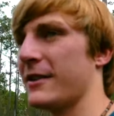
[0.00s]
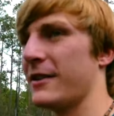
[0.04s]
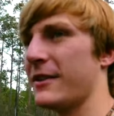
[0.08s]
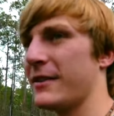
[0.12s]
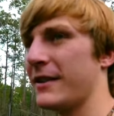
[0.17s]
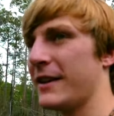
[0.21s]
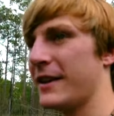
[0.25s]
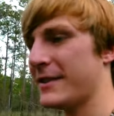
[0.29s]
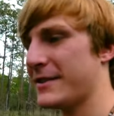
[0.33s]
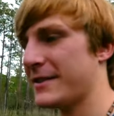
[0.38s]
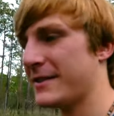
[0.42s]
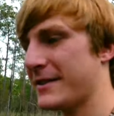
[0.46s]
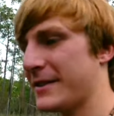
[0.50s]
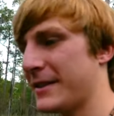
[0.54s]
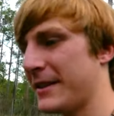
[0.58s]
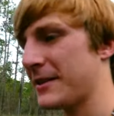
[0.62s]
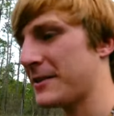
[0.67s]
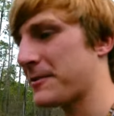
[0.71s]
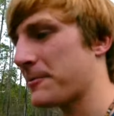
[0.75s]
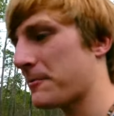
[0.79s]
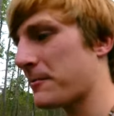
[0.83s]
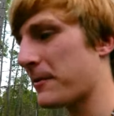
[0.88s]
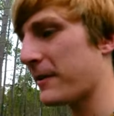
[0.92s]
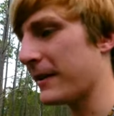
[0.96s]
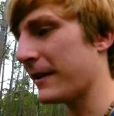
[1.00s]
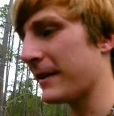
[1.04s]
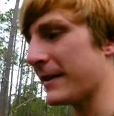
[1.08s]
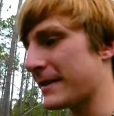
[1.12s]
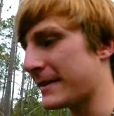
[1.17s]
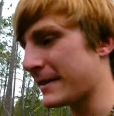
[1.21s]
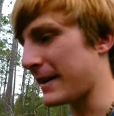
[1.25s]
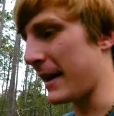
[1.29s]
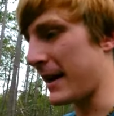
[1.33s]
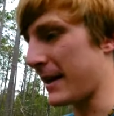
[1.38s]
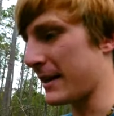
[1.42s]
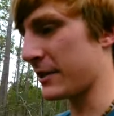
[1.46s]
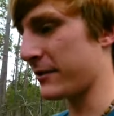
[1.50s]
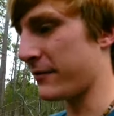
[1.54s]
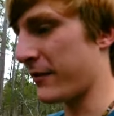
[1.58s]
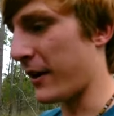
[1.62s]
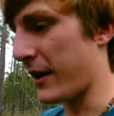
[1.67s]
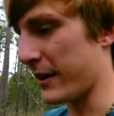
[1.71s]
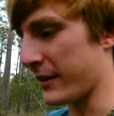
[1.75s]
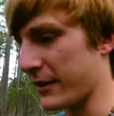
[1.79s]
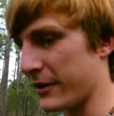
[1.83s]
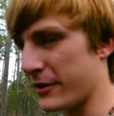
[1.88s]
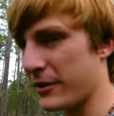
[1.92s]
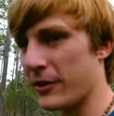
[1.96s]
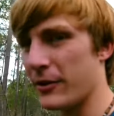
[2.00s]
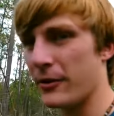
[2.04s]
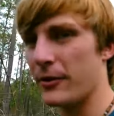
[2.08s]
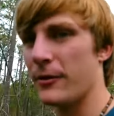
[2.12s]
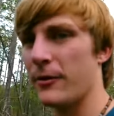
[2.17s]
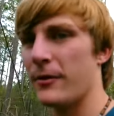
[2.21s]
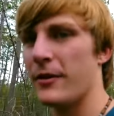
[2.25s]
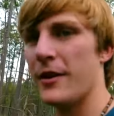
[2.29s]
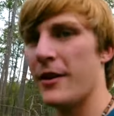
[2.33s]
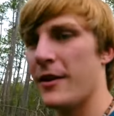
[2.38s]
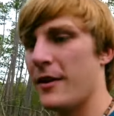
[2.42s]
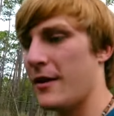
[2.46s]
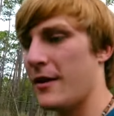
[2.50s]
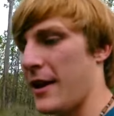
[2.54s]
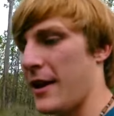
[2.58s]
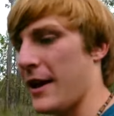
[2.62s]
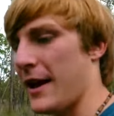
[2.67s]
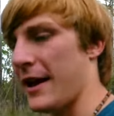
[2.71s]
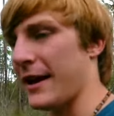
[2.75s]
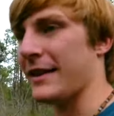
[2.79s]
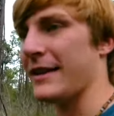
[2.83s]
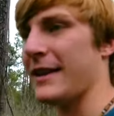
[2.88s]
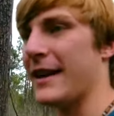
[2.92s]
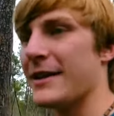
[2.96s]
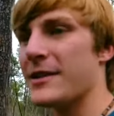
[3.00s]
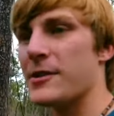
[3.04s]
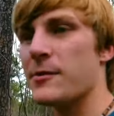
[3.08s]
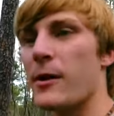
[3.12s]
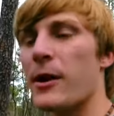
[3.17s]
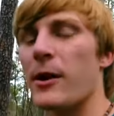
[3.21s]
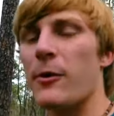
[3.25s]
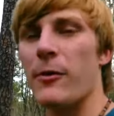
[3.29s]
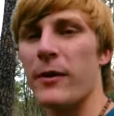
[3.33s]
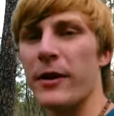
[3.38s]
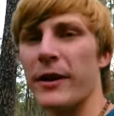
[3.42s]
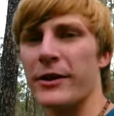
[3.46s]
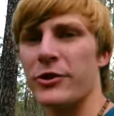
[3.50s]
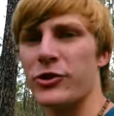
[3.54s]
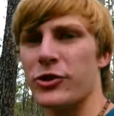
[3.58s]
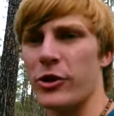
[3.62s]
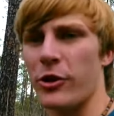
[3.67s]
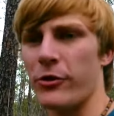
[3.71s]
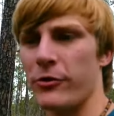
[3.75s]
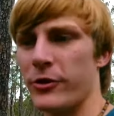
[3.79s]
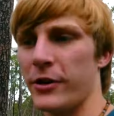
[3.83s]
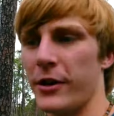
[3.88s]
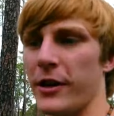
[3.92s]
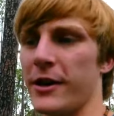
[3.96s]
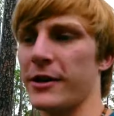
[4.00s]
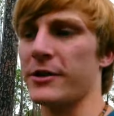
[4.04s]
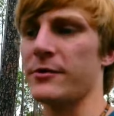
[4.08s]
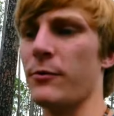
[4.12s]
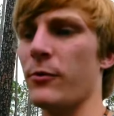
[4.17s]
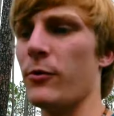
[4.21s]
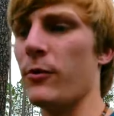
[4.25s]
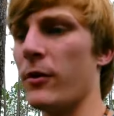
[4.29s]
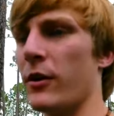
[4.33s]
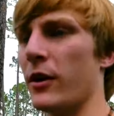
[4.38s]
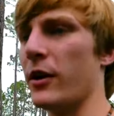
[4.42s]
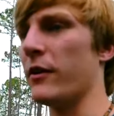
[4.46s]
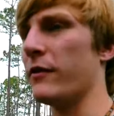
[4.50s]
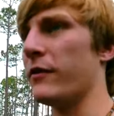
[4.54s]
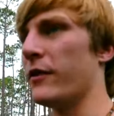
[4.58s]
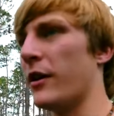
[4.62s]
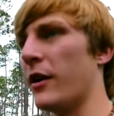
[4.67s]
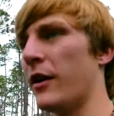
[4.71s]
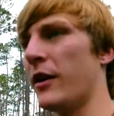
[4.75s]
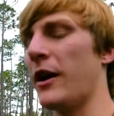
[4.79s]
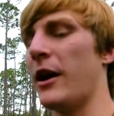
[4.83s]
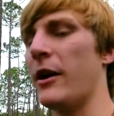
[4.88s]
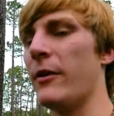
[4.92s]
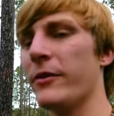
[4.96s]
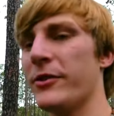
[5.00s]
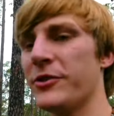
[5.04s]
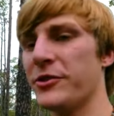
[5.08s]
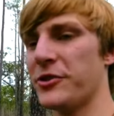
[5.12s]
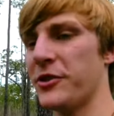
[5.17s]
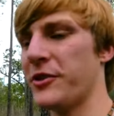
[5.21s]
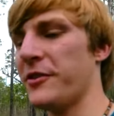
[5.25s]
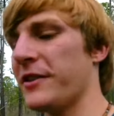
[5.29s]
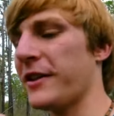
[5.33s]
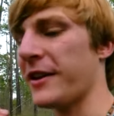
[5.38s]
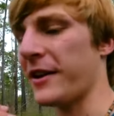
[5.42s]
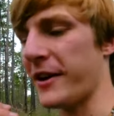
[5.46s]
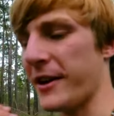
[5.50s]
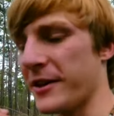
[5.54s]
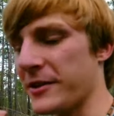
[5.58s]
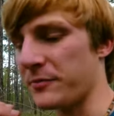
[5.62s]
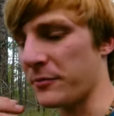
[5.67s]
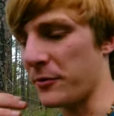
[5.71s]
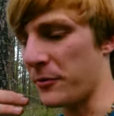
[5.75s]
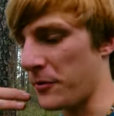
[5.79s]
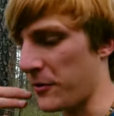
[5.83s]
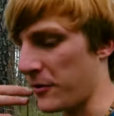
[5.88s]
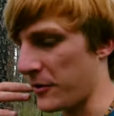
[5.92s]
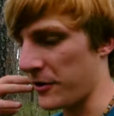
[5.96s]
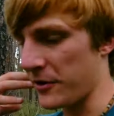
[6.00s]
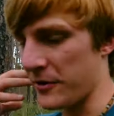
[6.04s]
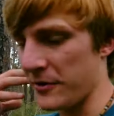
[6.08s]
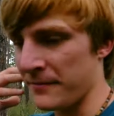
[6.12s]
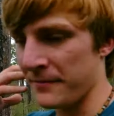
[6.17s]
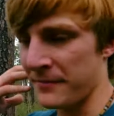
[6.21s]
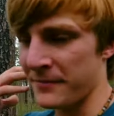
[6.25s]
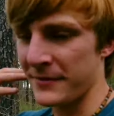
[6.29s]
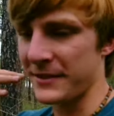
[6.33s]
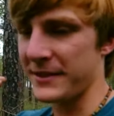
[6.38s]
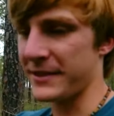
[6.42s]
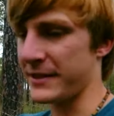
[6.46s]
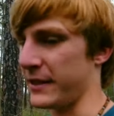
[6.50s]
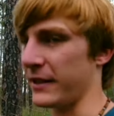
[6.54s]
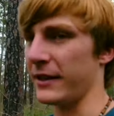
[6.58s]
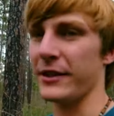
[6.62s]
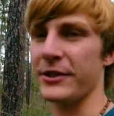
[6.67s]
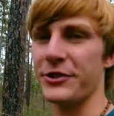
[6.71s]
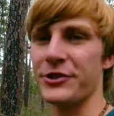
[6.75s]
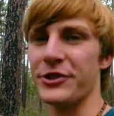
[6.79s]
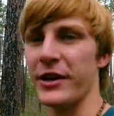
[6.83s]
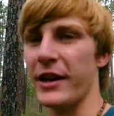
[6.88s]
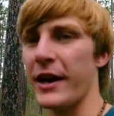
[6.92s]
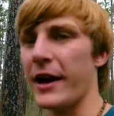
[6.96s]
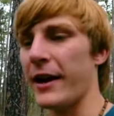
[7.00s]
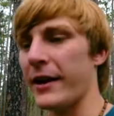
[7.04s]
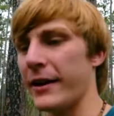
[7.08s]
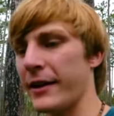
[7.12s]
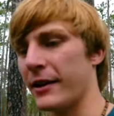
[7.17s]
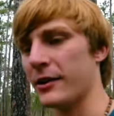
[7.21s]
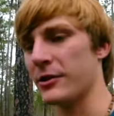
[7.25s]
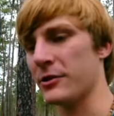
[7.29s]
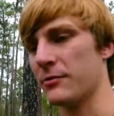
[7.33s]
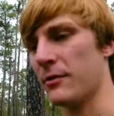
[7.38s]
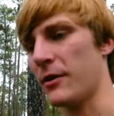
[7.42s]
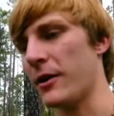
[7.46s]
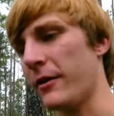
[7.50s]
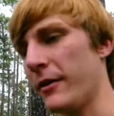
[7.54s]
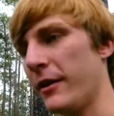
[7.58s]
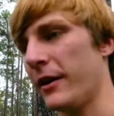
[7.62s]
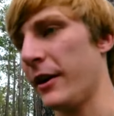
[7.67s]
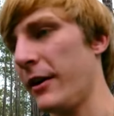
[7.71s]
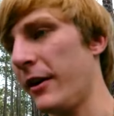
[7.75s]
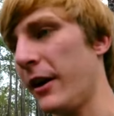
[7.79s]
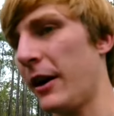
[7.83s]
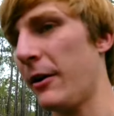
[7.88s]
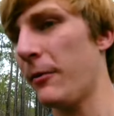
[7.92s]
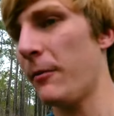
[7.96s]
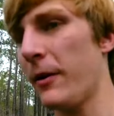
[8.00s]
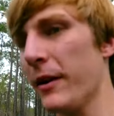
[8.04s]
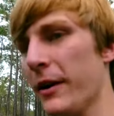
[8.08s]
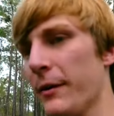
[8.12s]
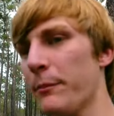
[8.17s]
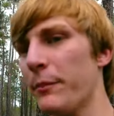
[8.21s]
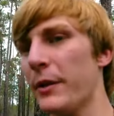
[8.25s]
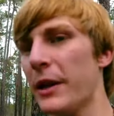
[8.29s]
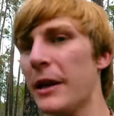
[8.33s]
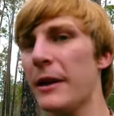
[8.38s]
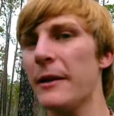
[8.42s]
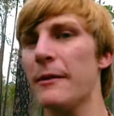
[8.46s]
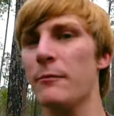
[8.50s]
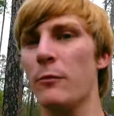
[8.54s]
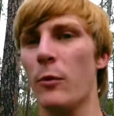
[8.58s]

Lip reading: You know, it's really satisfying to do, and that's what I want to show you guys more of. I want to show you guys more silly shenanigans while we're out. I want to be